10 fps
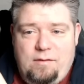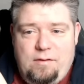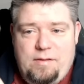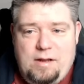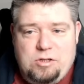
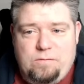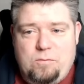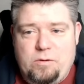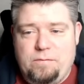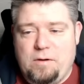and that's your
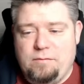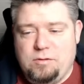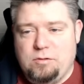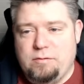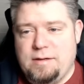45
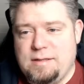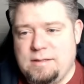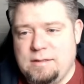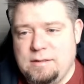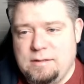
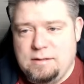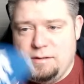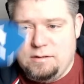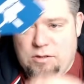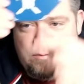degrees.
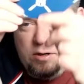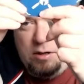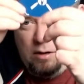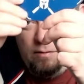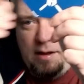So when
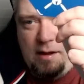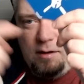you go there,